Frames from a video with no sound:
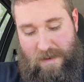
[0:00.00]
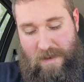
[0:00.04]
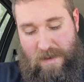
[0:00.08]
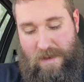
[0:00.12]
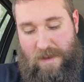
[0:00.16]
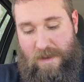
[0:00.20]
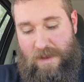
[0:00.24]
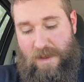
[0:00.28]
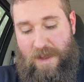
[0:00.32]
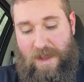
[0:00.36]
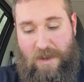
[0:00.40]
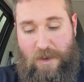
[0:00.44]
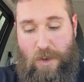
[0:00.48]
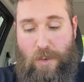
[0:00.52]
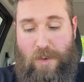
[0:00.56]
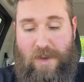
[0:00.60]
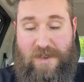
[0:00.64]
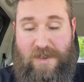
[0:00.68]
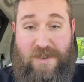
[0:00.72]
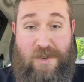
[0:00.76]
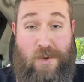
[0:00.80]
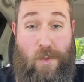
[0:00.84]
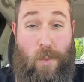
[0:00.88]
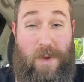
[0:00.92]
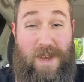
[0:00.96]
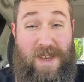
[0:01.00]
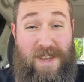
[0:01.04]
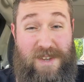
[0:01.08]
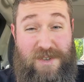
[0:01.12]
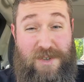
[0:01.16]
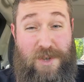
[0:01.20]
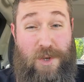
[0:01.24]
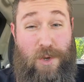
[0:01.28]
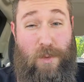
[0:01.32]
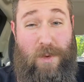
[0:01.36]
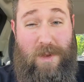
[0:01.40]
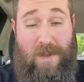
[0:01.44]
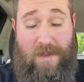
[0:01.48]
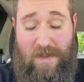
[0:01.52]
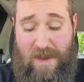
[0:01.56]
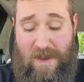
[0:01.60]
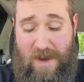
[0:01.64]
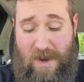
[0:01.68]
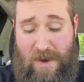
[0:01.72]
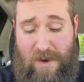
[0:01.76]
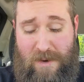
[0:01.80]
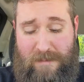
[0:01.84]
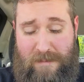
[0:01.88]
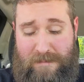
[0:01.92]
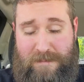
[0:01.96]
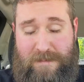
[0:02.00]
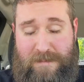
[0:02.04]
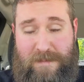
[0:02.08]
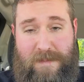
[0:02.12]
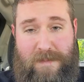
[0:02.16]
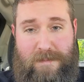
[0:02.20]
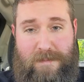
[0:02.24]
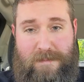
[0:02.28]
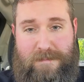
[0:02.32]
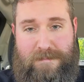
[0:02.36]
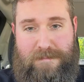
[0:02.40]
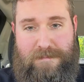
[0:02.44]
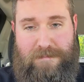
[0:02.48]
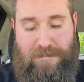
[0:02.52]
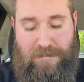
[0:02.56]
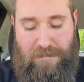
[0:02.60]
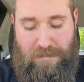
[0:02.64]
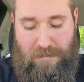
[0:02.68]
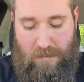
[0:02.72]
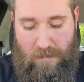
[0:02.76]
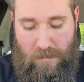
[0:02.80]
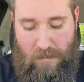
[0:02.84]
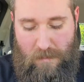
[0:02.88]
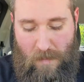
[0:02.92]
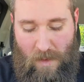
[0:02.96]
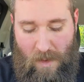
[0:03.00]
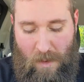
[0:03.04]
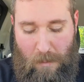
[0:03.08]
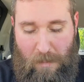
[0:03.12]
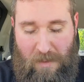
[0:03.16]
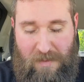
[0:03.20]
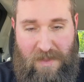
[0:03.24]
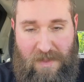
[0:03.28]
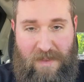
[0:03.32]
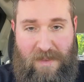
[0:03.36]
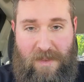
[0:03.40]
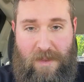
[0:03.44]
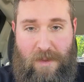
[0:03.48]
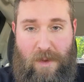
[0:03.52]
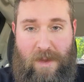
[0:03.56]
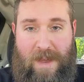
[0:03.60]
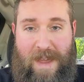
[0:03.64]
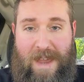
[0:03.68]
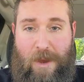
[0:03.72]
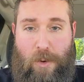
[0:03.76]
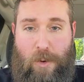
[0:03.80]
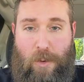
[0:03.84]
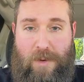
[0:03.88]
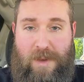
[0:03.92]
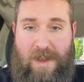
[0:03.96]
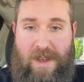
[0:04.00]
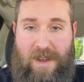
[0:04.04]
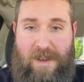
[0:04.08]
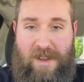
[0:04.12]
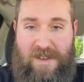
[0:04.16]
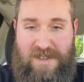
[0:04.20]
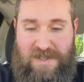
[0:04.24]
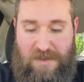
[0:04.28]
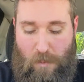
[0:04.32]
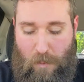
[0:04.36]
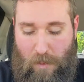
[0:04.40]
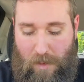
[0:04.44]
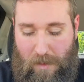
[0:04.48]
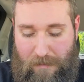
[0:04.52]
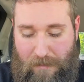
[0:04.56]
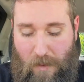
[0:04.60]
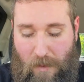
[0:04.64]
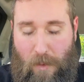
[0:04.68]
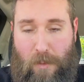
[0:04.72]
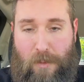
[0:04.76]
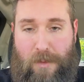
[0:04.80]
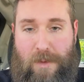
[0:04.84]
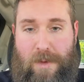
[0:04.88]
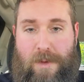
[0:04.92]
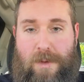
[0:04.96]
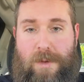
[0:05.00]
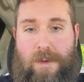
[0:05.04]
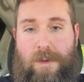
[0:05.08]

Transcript: And you can squeeze 2 in there, but then the ankle kit doesn't want to fold.